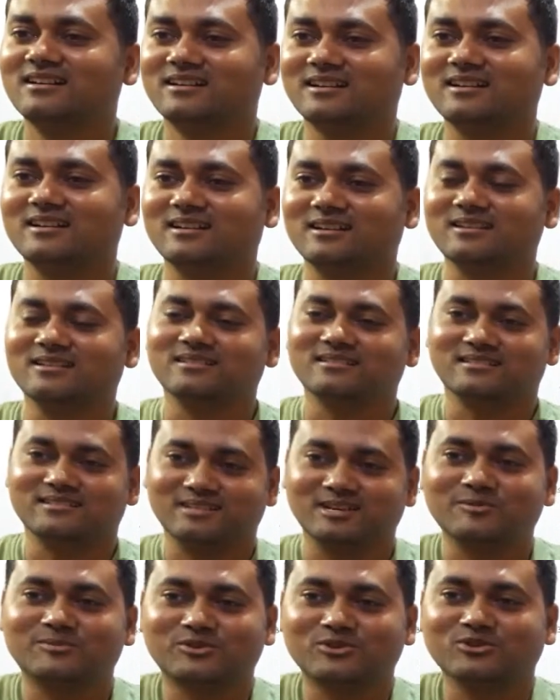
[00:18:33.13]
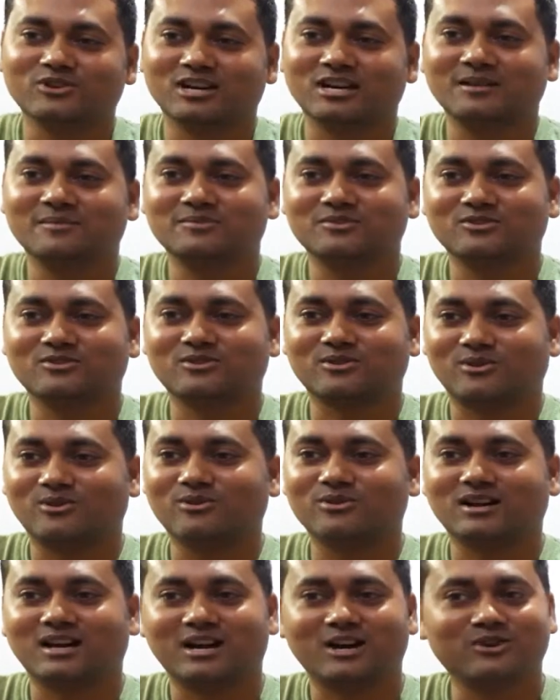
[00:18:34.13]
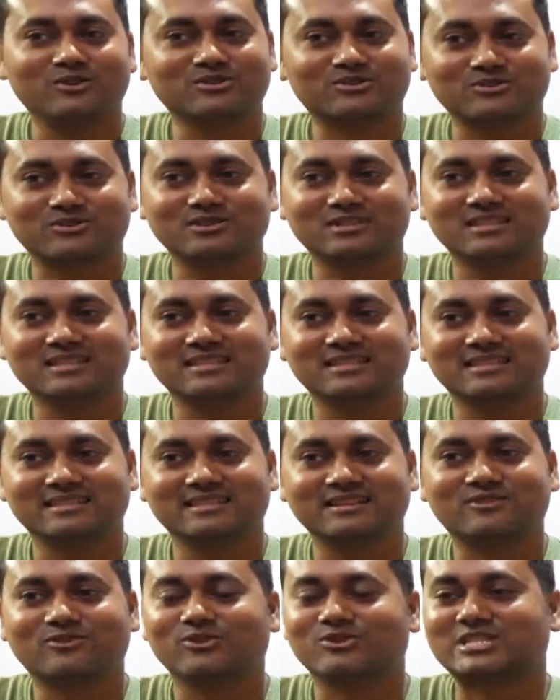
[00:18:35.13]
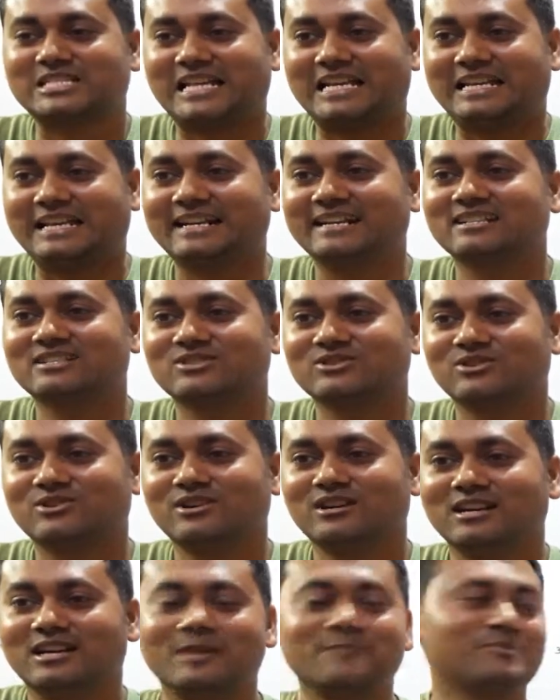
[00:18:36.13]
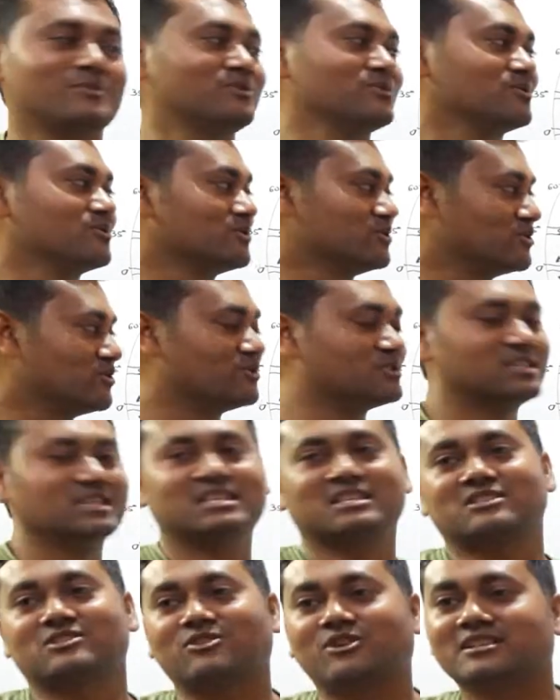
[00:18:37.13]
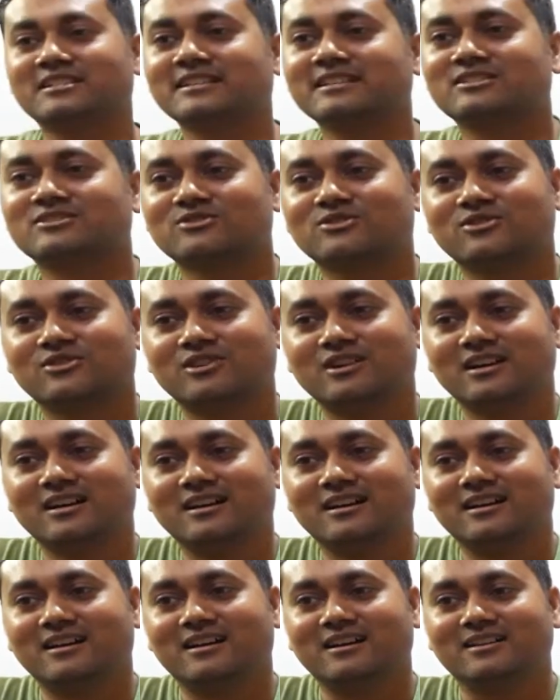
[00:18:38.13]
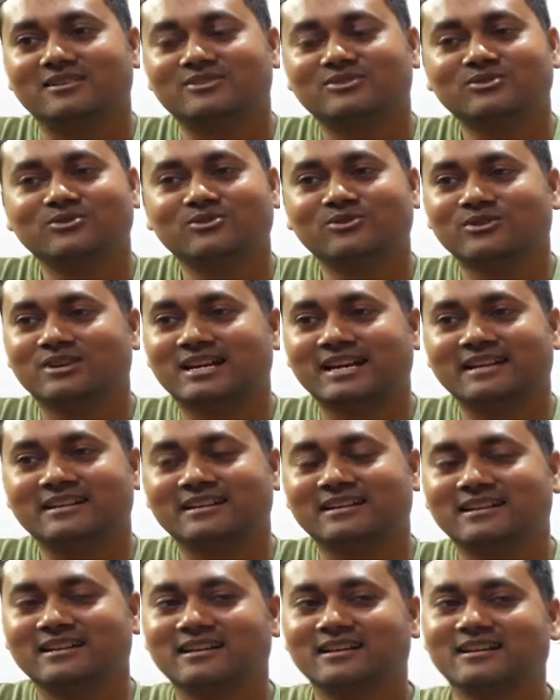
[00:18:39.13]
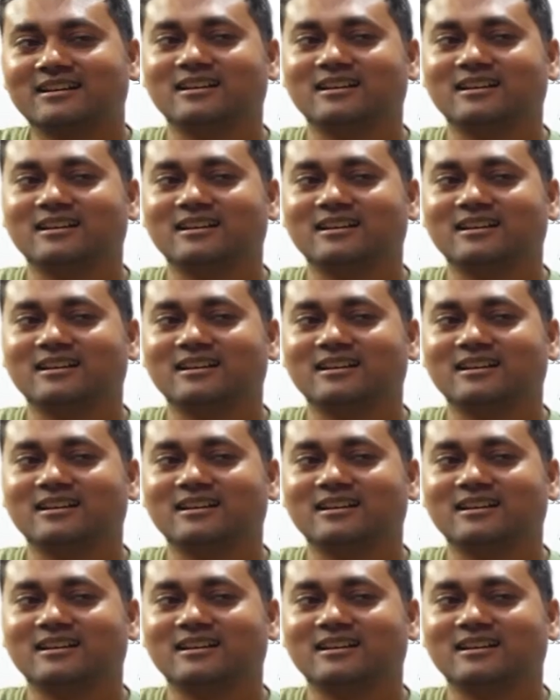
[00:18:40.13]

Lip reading: if you have your own house on the coastal land, so if you know this logic, so you can